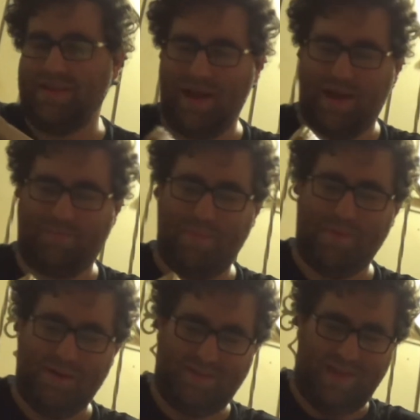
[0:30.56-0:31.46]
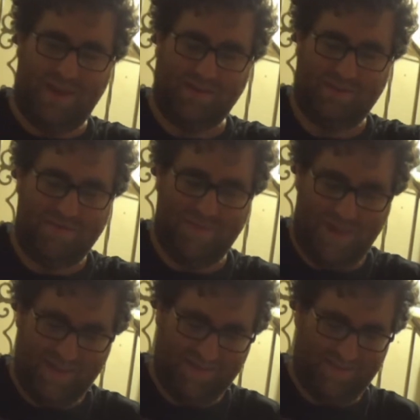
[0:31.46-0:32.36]
Happy birthday to
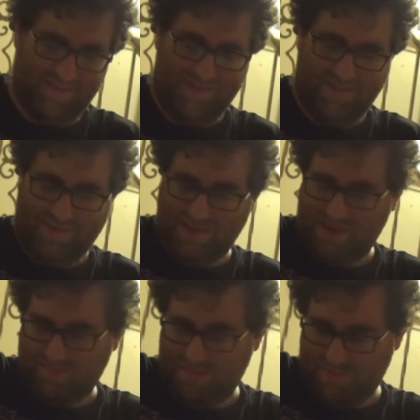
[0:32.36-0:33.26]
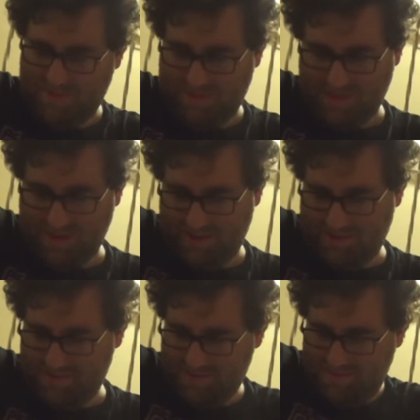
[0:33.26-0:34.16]
me. Happy birthday
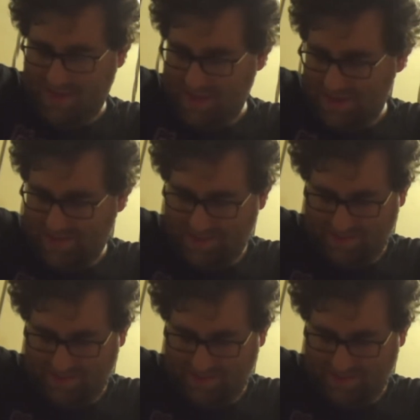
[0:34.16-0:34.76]
to me.